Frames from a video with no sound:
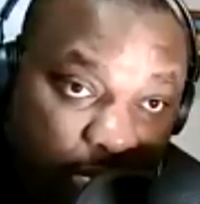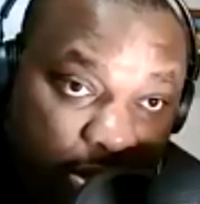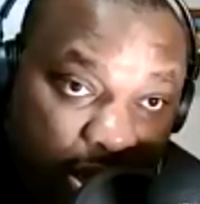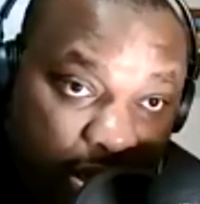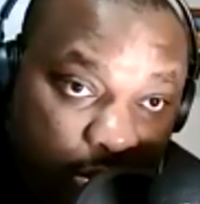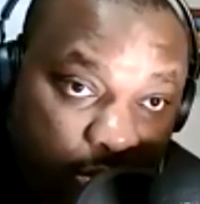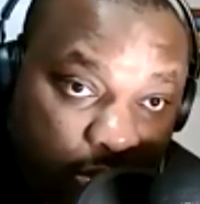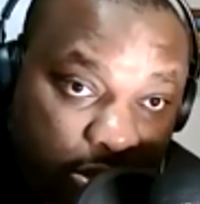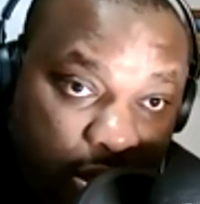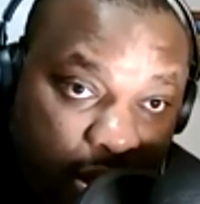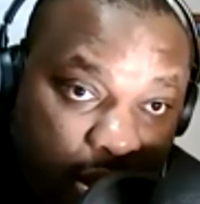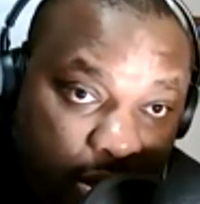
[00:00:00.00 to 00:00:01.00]
But I pay
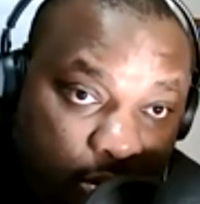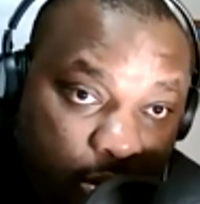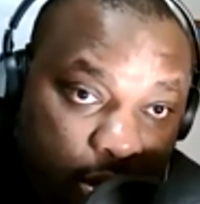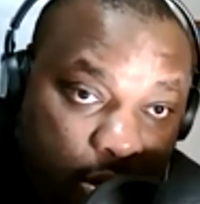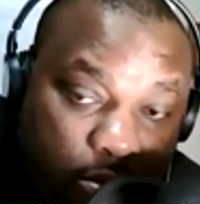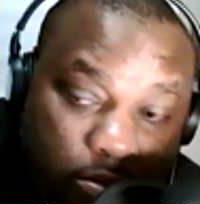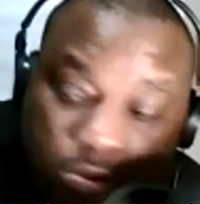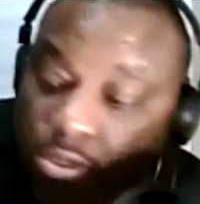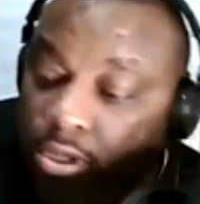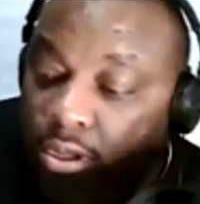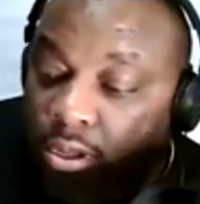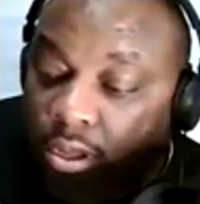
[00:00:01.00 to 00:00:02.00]
attention to my family. I
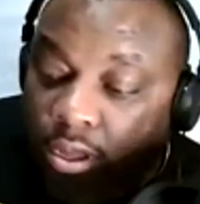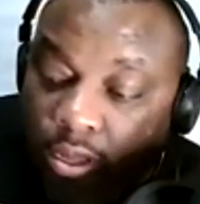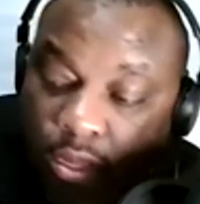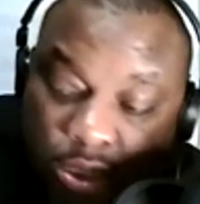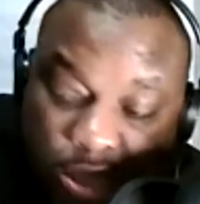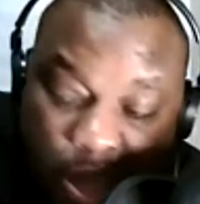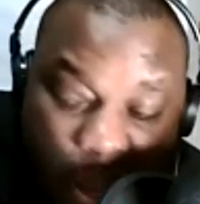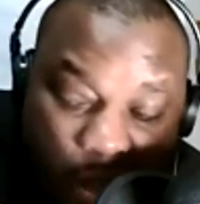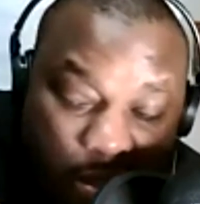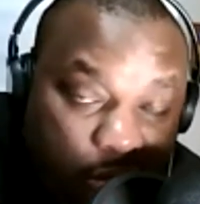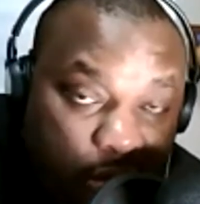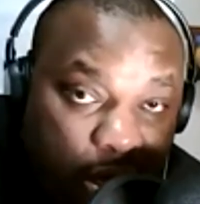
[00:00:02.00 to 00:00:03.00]
know what y'all got going
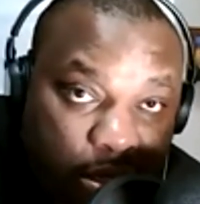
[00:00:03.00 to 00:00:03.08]
on.